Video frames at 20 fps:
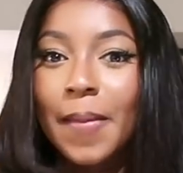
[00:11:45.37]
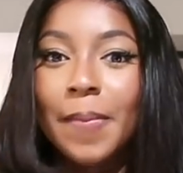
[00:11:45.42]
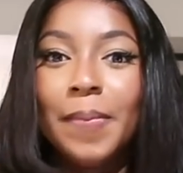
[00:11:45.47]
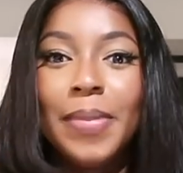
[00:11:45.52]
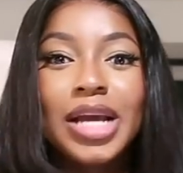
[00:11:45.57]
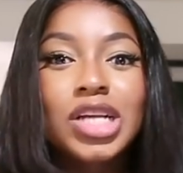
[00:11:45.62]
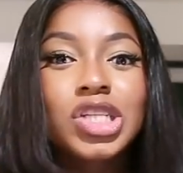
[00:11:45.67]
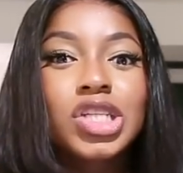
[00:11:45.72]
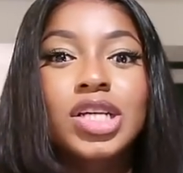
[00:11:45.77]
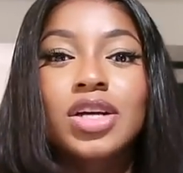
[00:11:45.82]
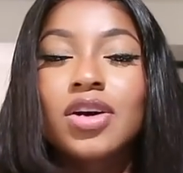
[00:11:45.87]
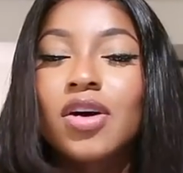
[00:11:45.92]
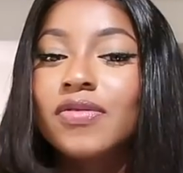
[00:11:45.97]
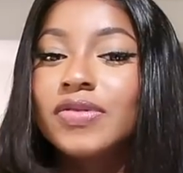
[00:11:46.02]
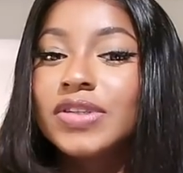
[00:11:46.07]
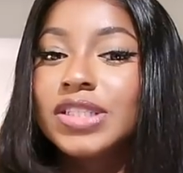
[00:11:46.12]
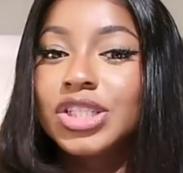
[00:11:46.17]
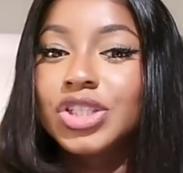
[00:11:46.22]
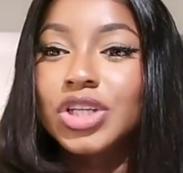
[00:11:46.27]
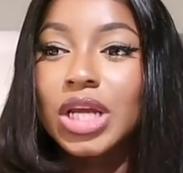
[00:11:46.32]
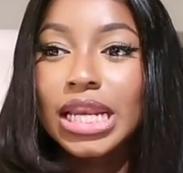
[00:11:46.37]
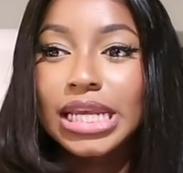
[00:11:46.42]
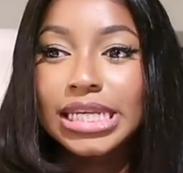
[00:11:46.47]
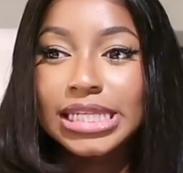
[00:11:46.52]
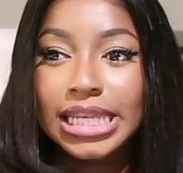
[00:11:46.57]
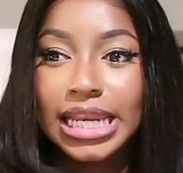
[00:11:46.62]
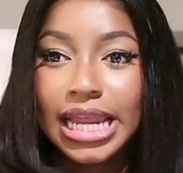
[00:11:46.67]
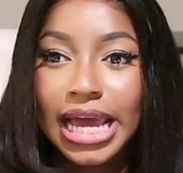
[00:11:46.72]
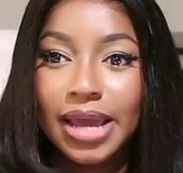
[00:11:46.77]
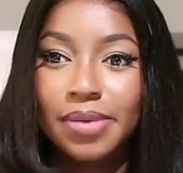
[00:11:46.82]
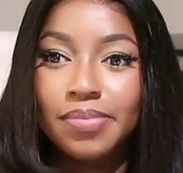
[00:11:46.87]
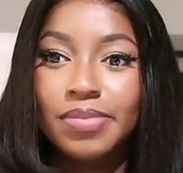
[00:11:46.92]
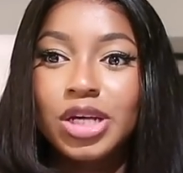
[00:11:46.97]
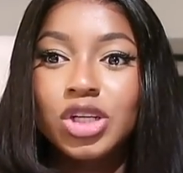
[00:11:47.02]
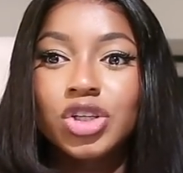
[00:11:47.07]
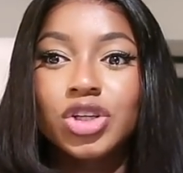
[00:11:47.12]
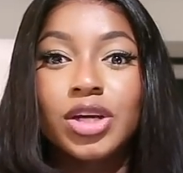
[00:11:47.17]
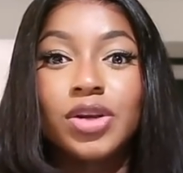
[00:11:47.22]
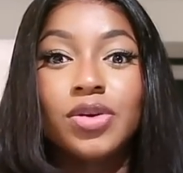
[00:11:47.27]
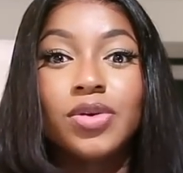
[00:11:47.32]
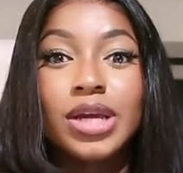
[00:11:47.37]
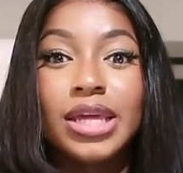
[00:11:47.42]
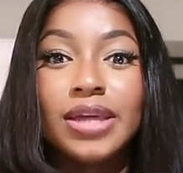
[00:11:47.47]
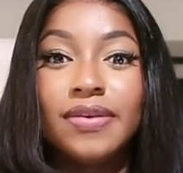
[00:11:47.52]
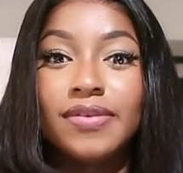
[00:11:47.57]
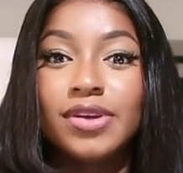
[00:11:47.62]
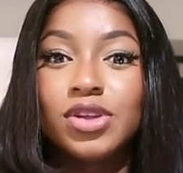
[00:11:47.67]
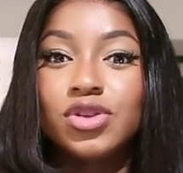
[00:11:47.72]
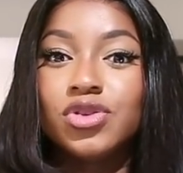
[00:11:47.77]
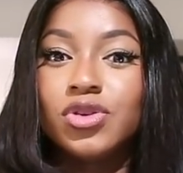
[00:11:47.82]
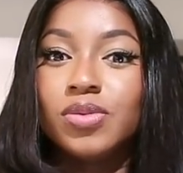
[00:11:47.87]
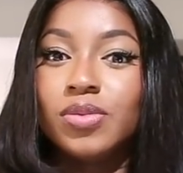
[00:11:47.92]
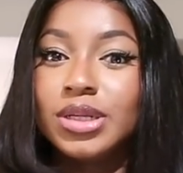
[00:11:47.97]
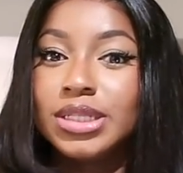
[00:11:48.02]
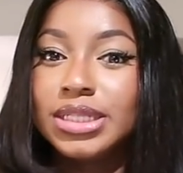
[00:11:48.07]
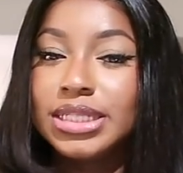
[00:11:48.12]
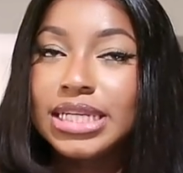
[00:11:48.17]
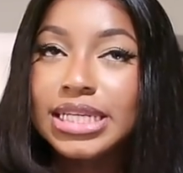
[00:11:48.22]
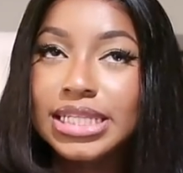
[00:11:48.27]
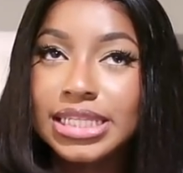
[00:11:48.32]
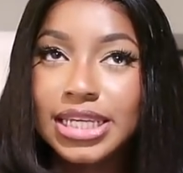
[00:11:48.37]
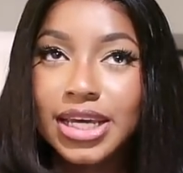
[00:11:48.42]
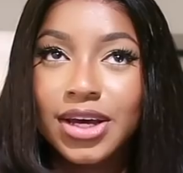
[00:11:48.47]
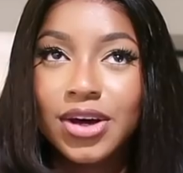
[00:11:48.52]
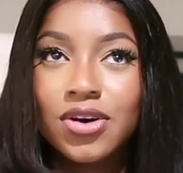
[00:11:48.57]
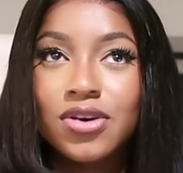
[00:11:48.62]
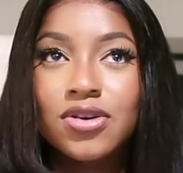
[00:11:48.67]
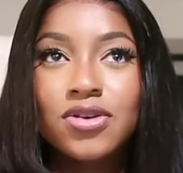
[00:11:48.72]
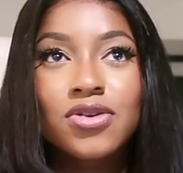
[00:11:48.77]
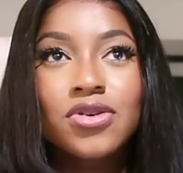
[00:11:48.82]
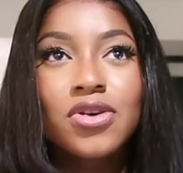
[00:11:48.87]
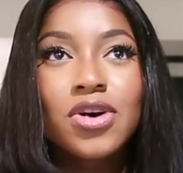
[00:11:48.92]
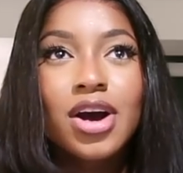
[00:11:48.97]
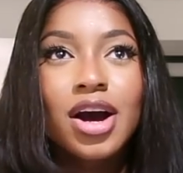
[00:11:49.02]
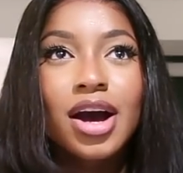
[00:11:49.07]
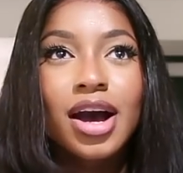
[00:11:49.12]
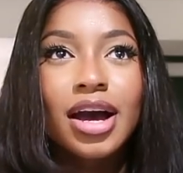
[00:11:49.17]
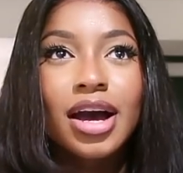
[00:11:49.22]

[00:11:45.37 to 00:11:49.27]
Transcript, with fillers: Make sure the conversation is light, make sure you're not giving too much detail.